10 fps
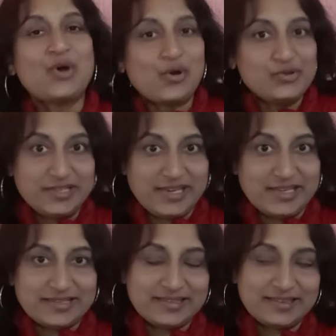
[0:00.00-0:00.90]
or
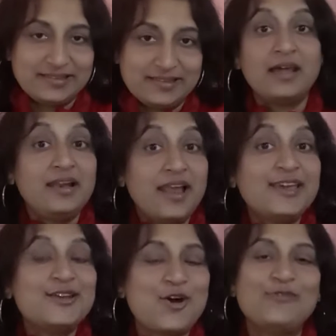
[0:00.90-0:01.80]
scenes.
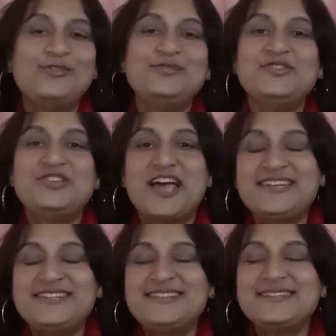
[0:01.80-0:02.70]
Unlike a novel which
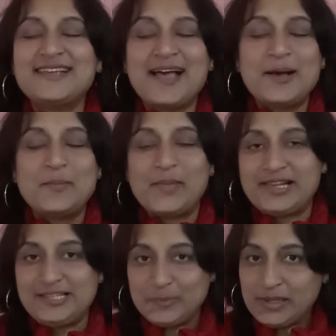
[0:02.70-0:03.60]
handles
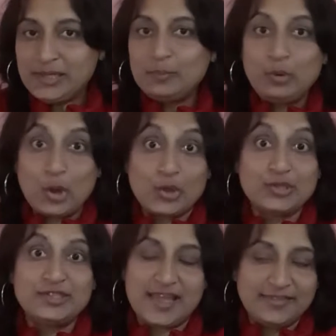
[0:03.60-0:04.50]
multiple
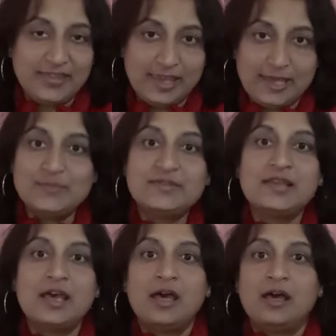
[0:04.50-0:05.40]
plots and themes
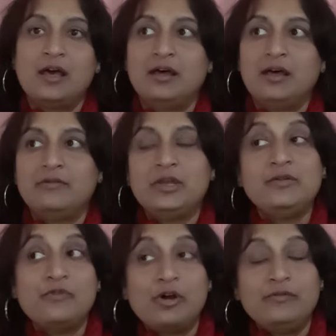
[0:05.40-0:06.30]

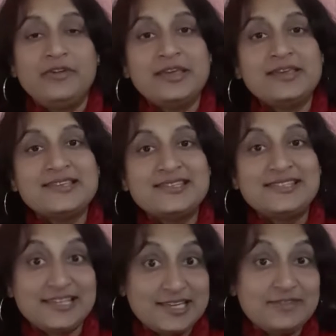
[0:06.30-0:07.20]
involving
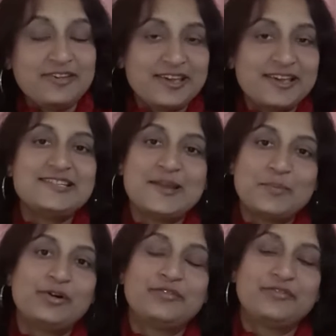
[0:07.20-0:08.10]
significant
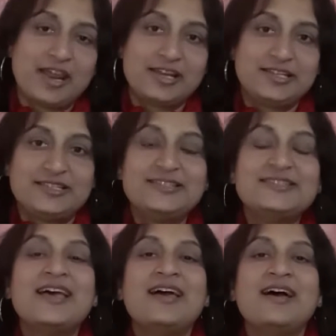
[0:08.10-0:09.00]
number of
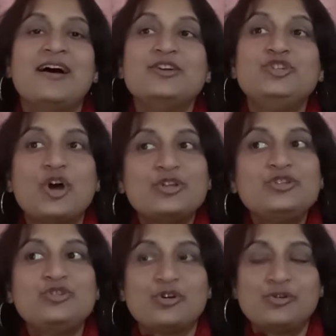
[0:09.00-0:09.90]
characters, a short
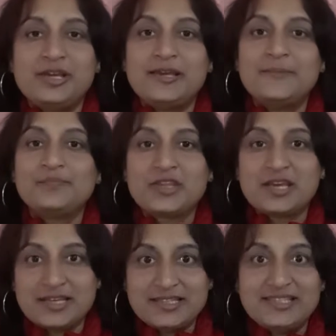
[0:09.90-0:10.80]
story
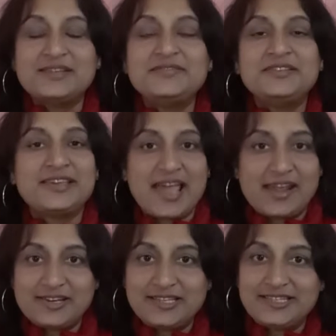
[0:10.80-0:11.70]
conserves the
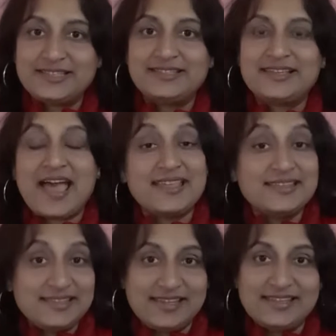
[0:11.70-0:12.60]
characters
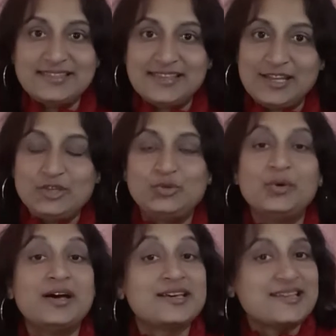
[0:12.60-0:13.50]
and scenes
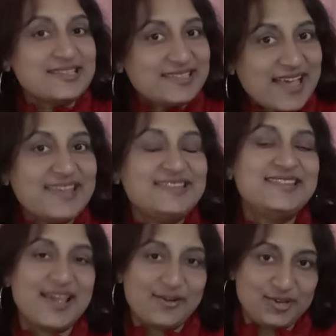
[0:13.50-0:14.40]
into a concise
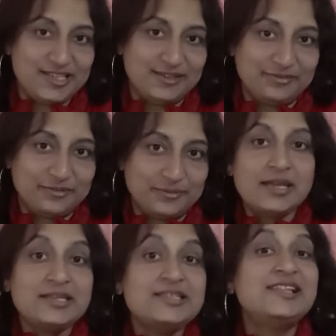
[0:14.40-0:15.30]
narrative.
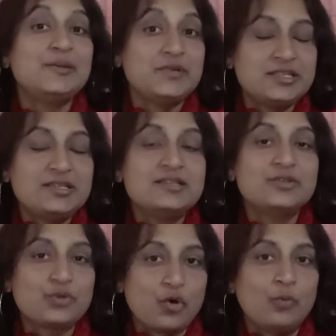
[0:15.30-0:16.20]
It is limited in
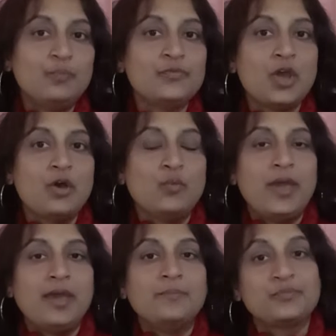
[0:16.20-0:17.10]
scope,
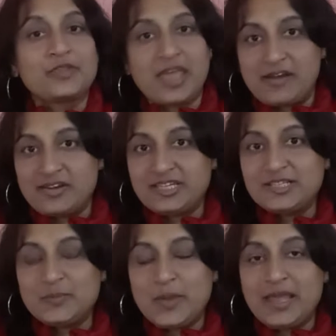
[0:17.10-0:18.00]
where
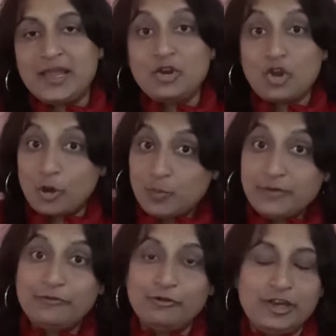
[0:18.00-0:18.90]
characters may not be
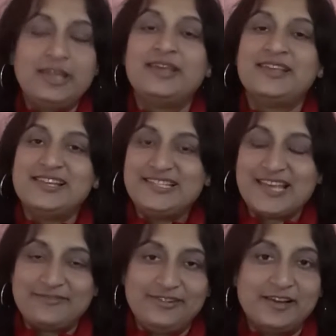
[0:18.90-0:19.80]
fully
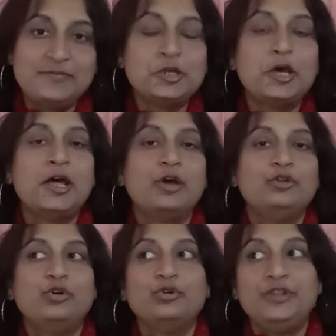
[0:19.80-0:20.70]
developed,
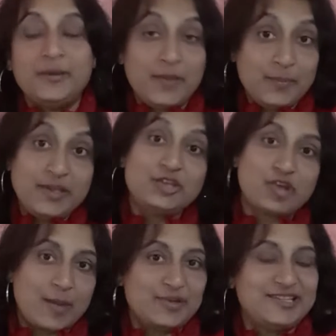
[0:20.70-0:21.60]
though they may be
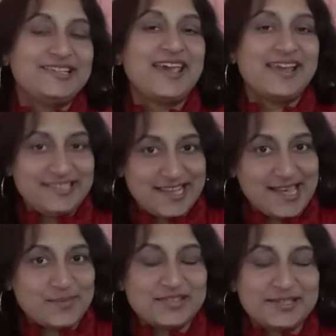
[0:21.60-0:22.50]
dramatic at
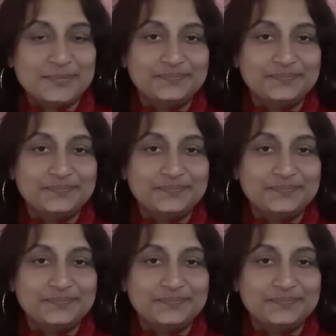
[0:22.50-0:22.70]
times.